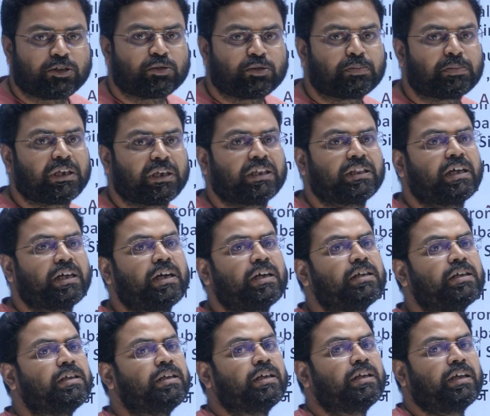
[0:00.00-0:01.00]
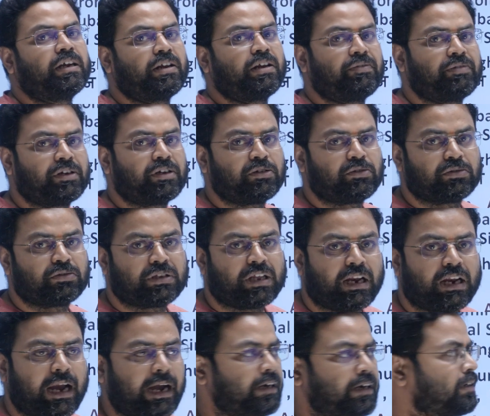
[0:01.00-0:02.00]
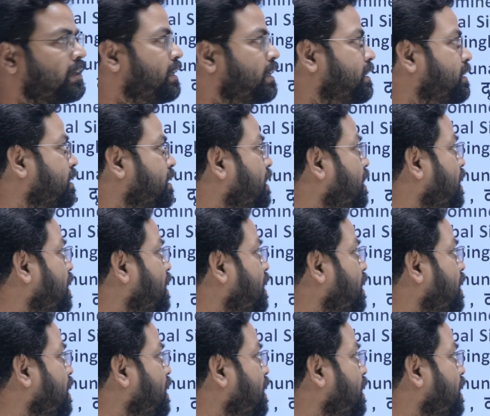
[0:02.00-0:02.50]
to pay the revenue, the land rent.